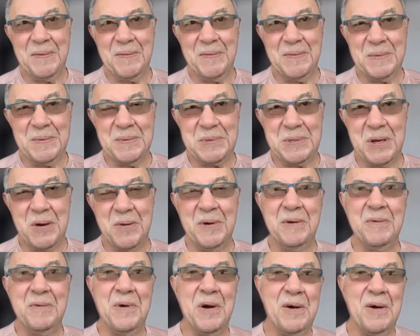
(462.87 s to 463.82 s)
so we
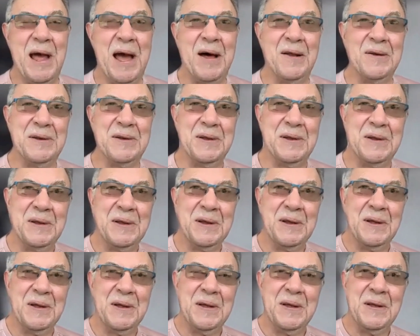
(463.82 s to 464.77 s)
rode out
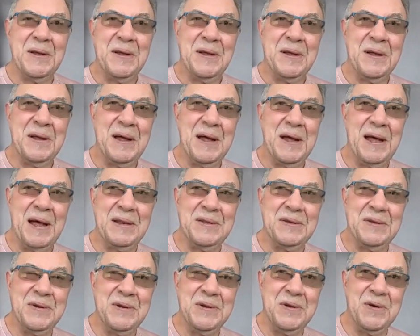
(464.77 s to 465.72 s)

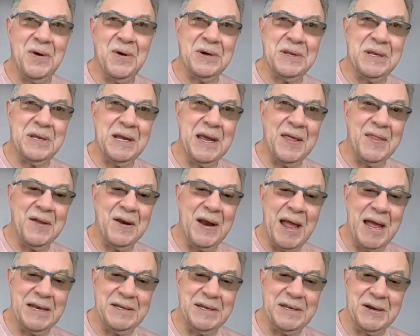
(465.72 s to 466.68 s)
to New York together,
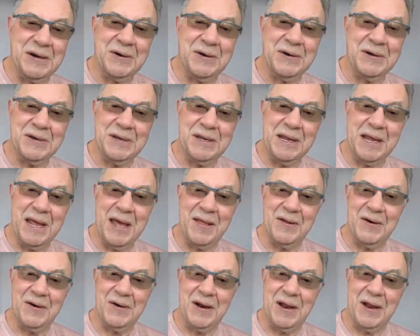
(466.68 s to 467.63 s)
had dinner
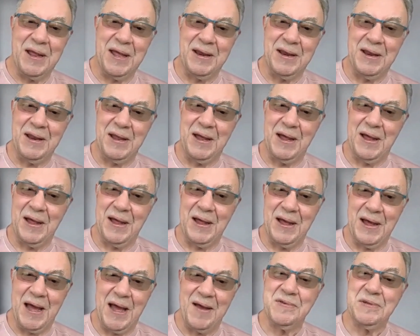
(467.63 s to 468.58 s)
together, and
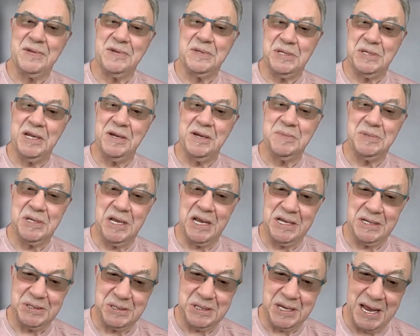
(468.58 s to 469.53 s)
I haven't seen him
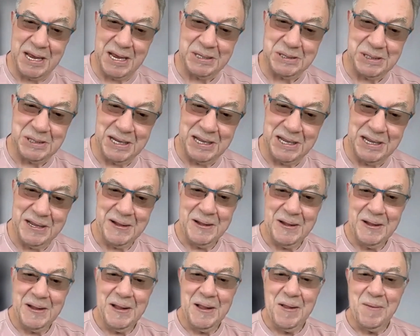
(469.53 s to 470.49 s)
since, actually.
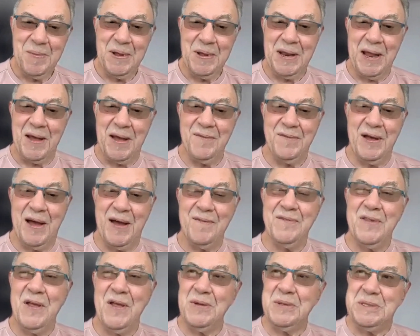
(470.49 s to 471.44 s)
But I've
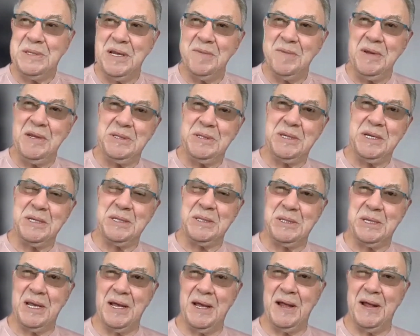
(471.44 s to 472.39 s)
known Timmy since
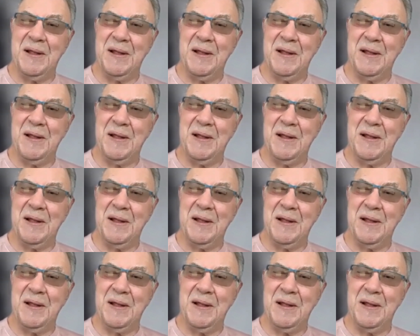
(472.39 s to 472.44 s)
uh,